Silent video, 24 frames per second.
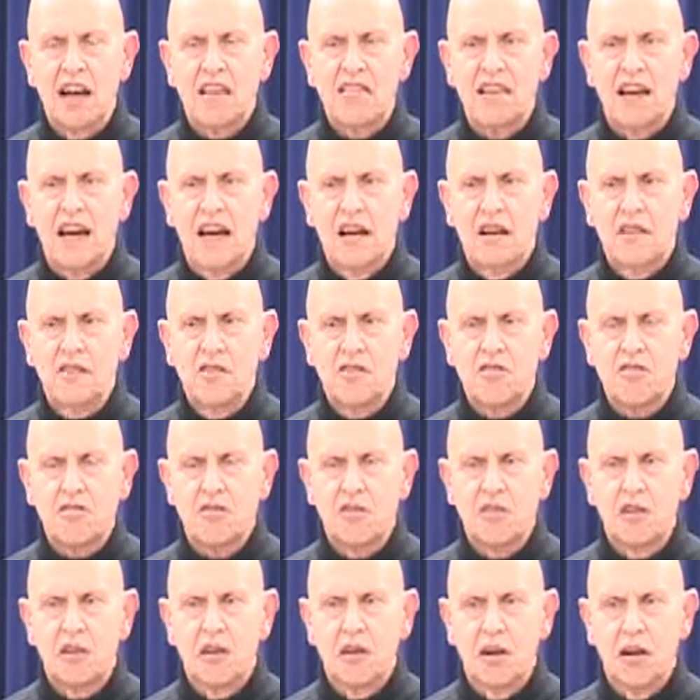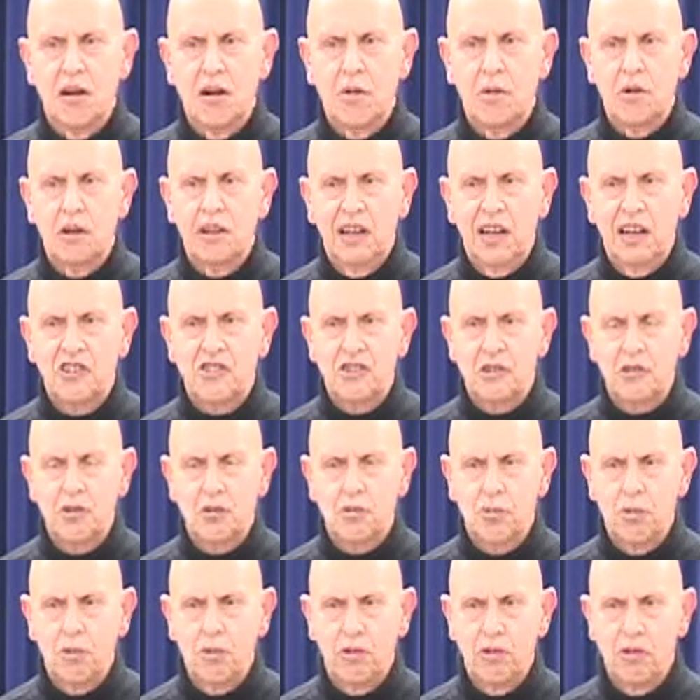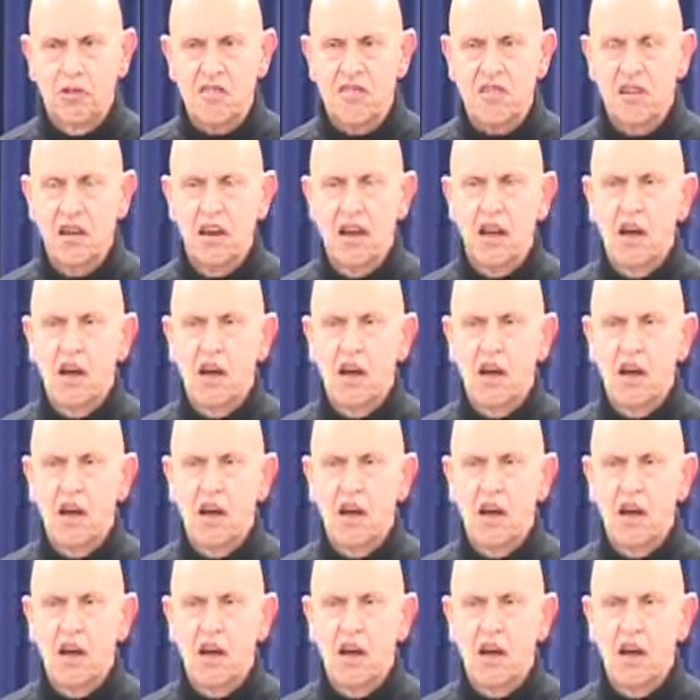as I understood her relation to rules,